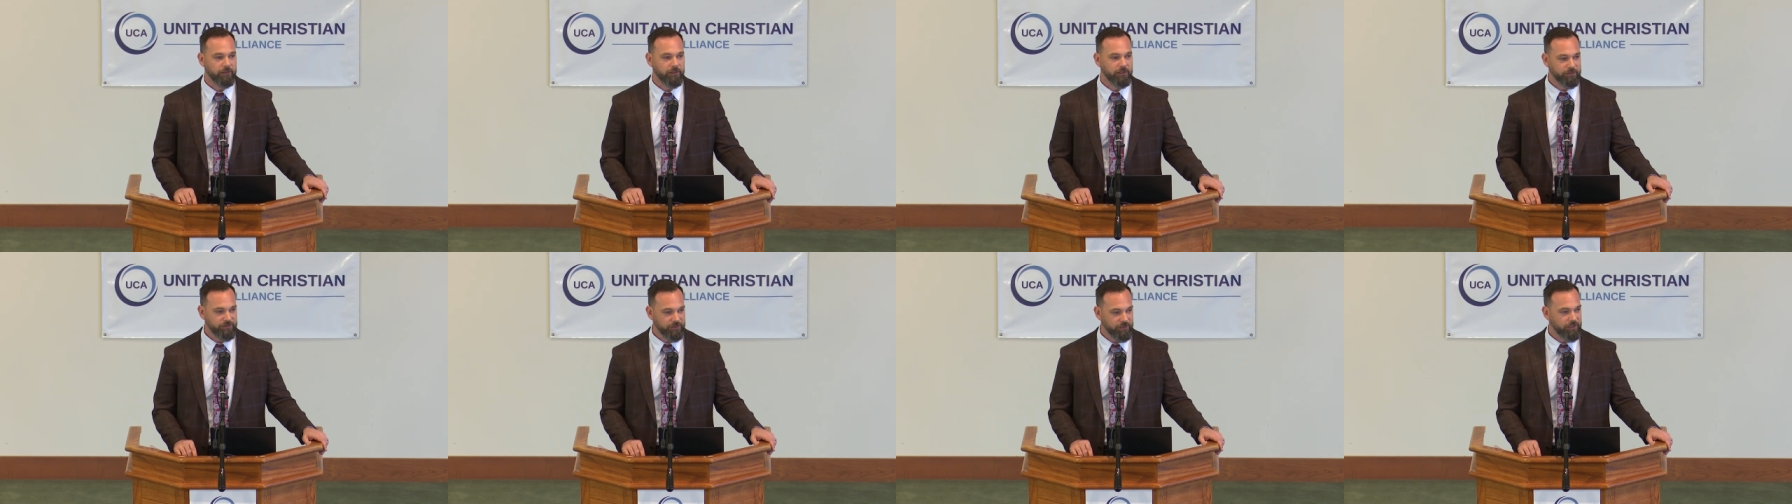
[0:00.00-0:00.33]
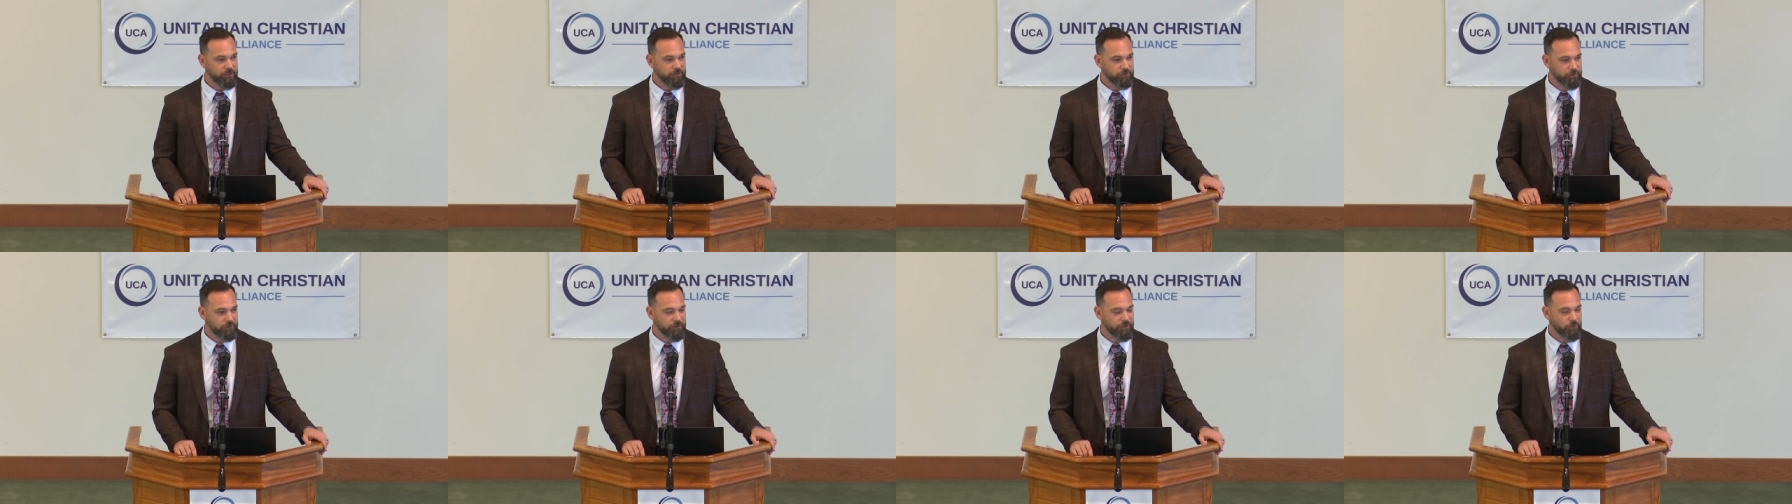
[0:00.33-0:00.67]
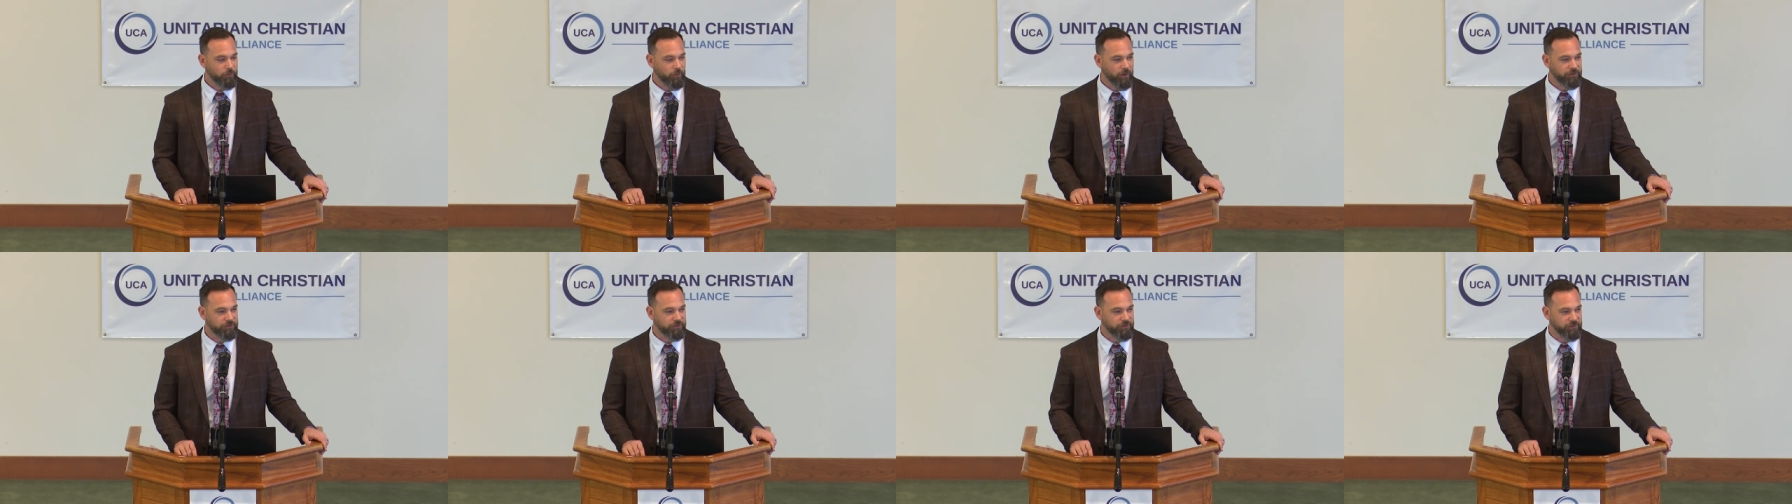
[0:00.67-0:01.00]
It's an interesting
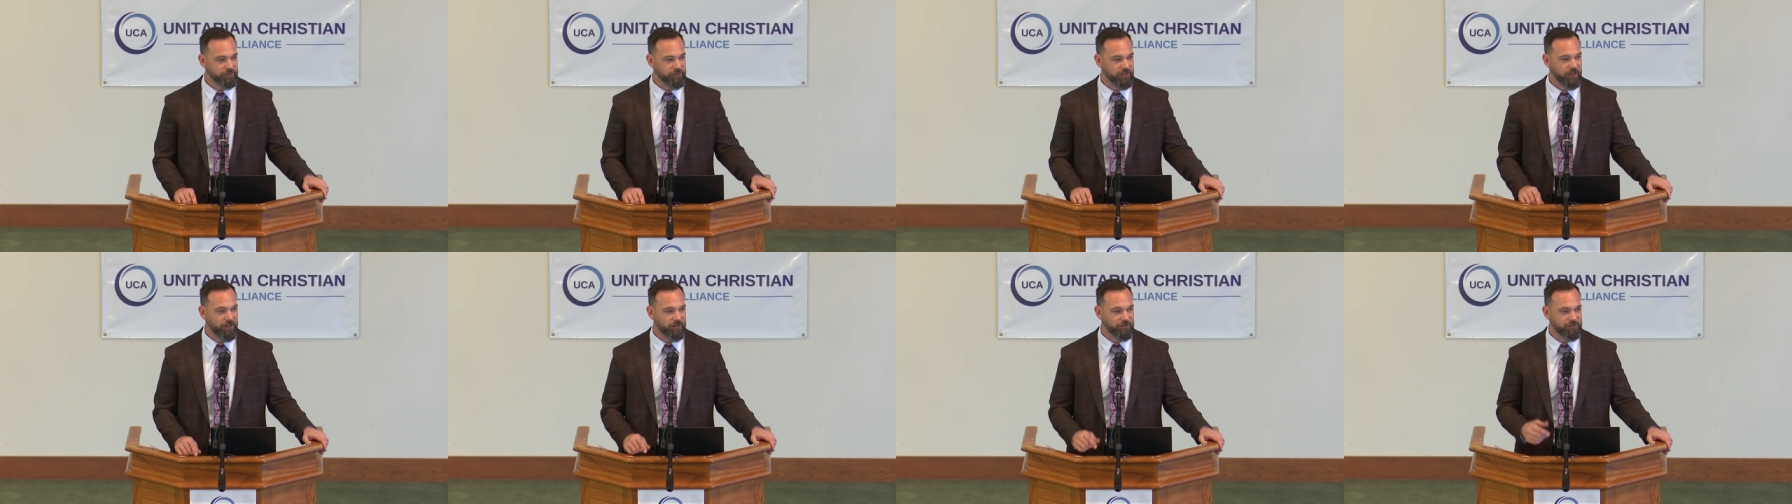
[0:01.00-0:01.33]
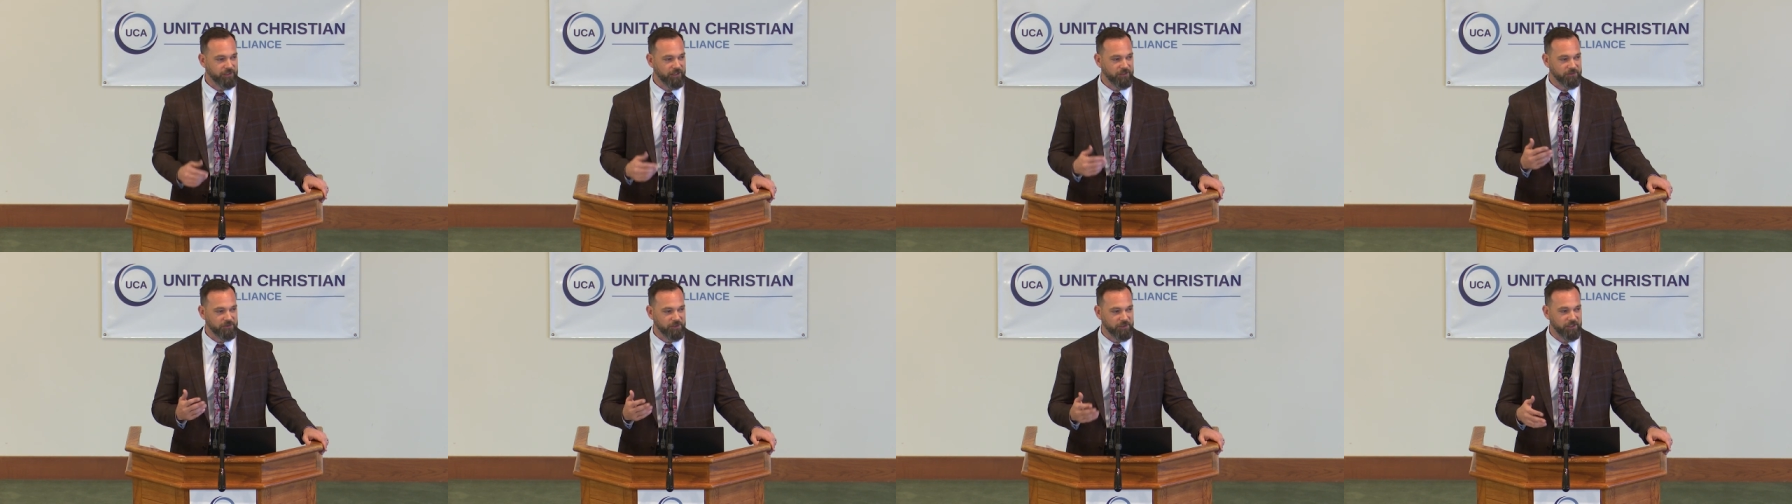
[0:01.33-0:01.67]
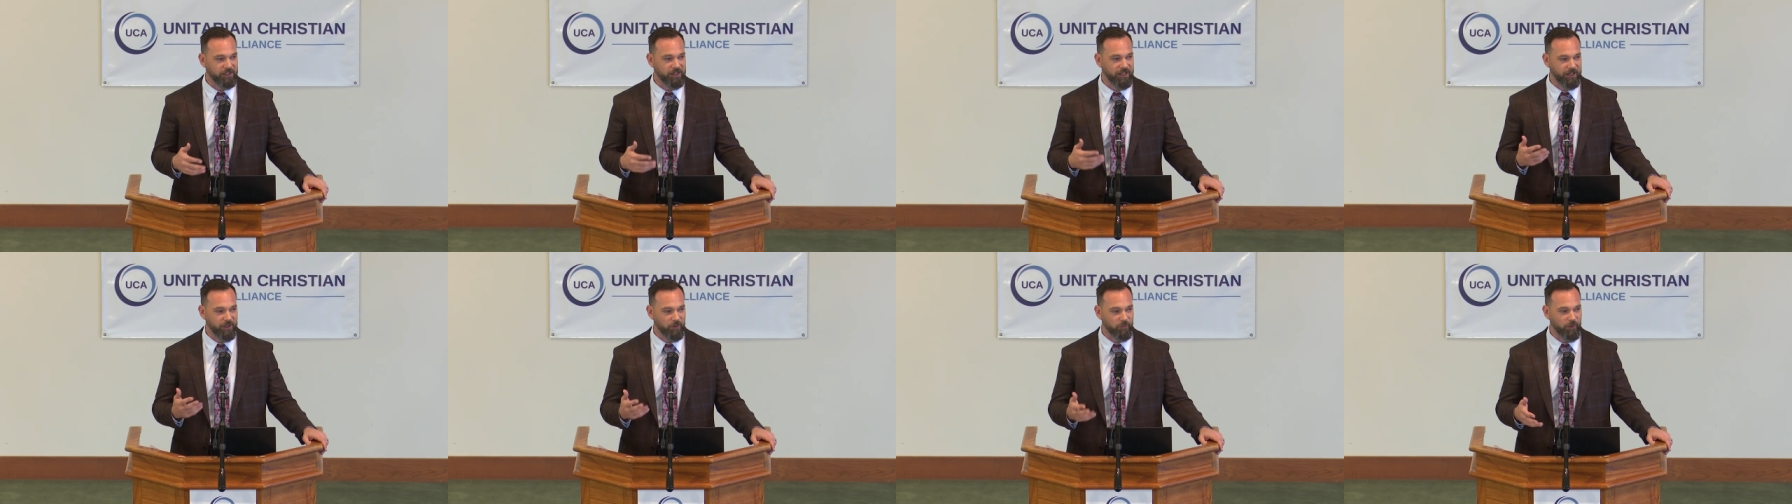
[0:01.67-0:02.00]
question. It kind of sounds like
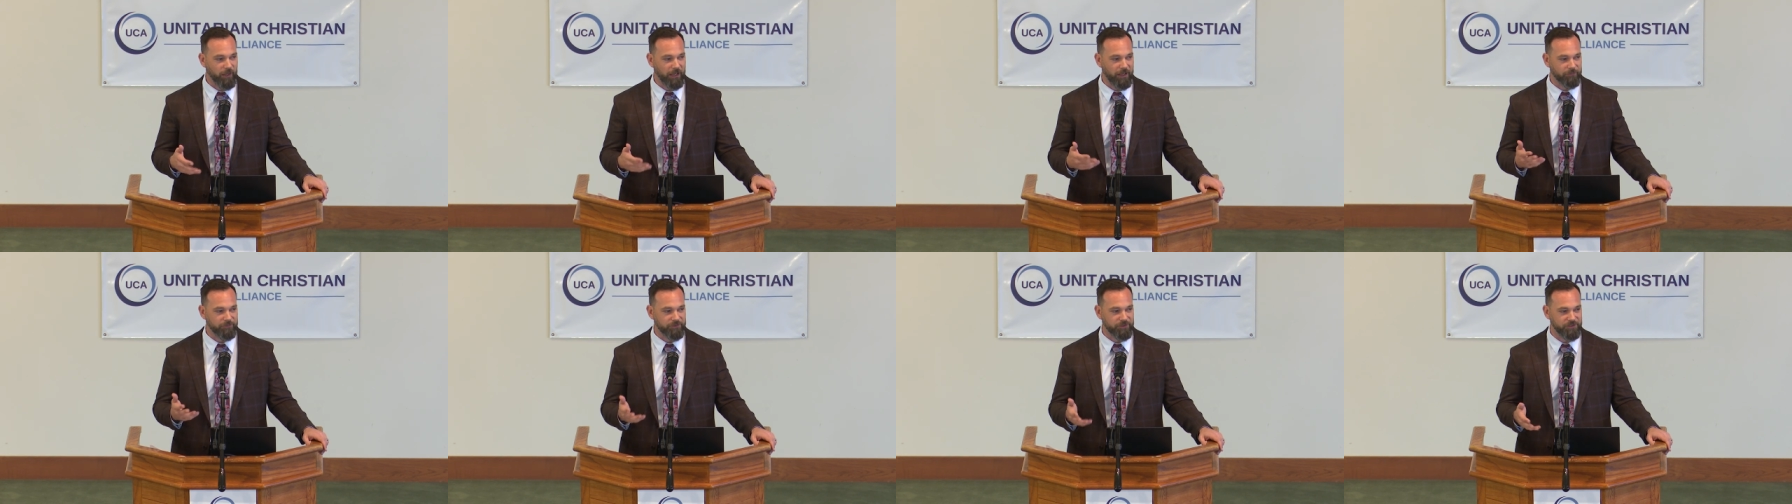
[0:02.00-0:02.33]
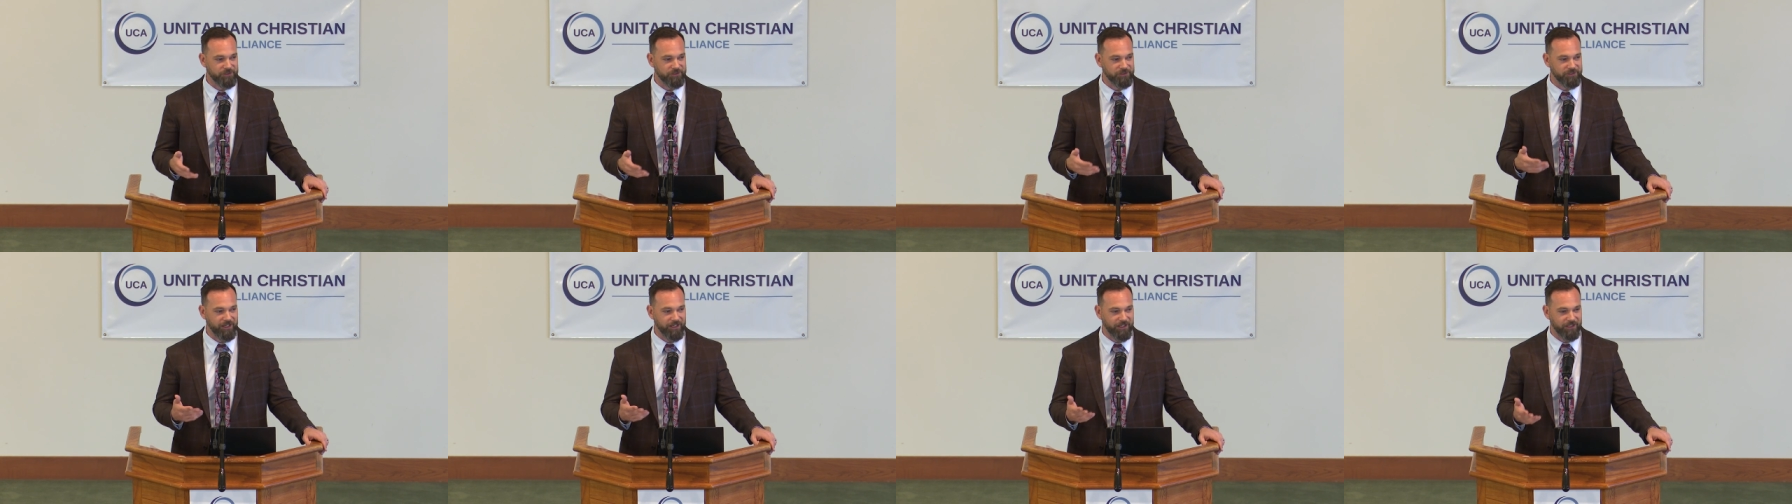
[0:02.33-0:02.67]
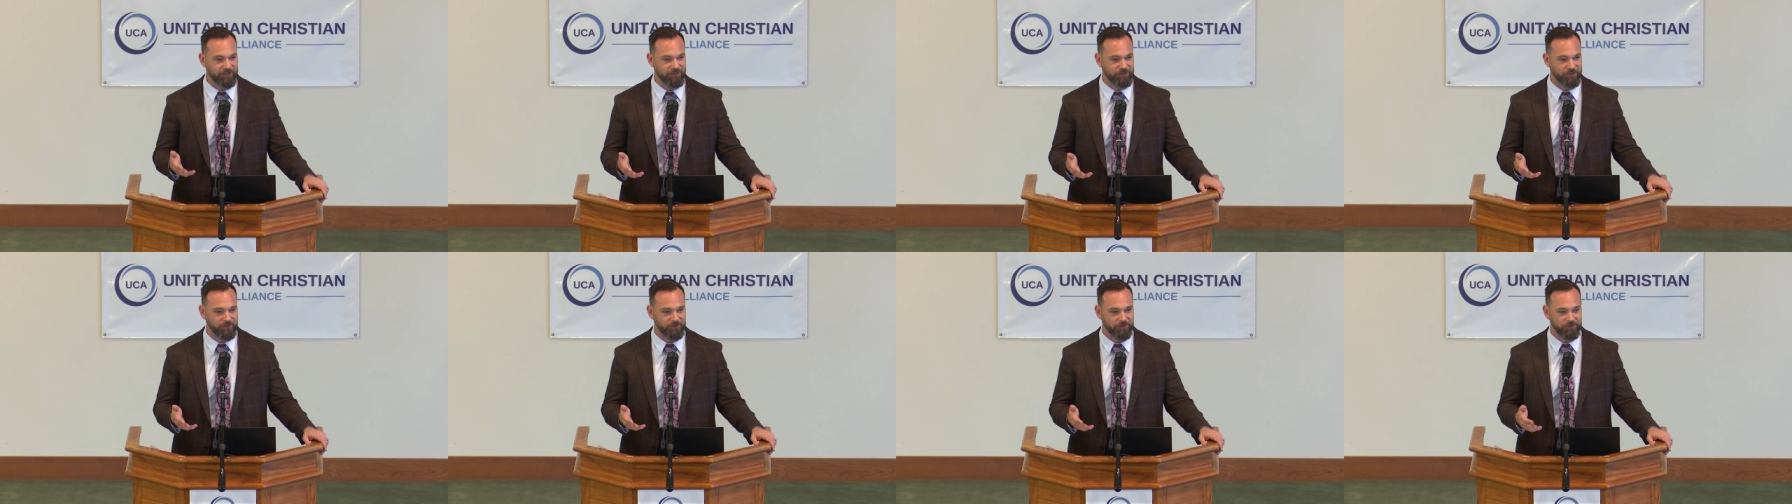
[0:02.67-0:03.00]
an Anabaptist
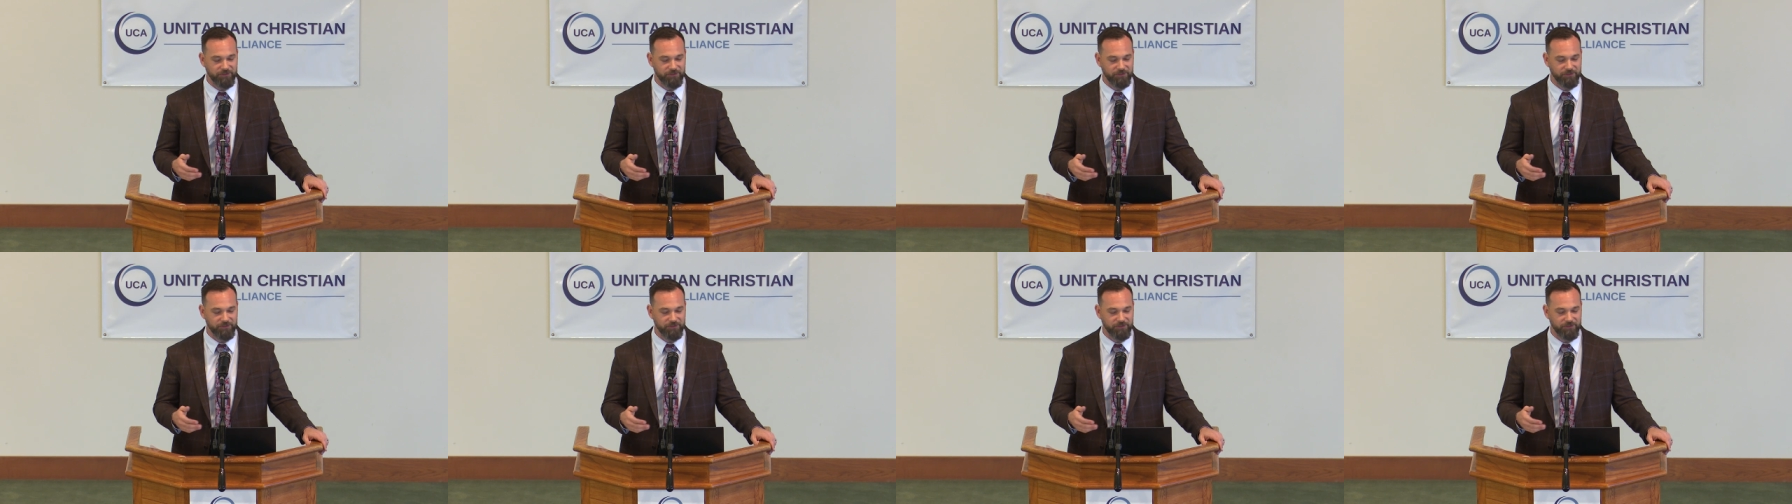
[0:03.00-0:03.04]
answer.